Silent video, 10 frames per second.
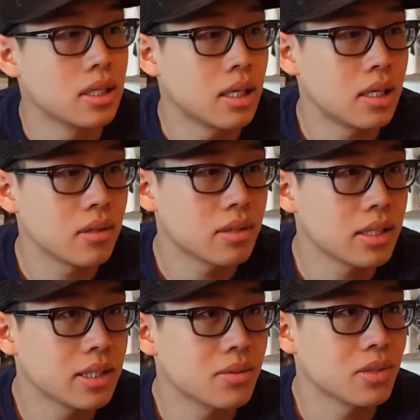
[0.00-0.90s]
I don't
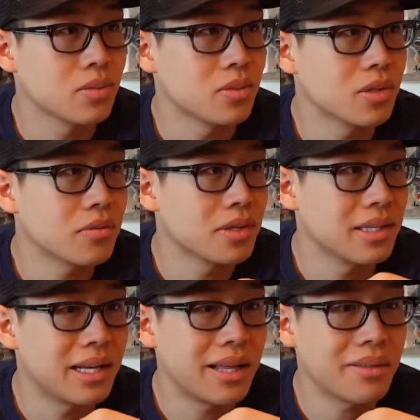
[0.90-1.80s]
think this was worth a
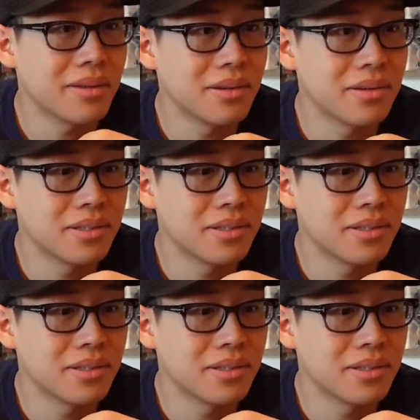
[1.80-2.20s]
lot, though.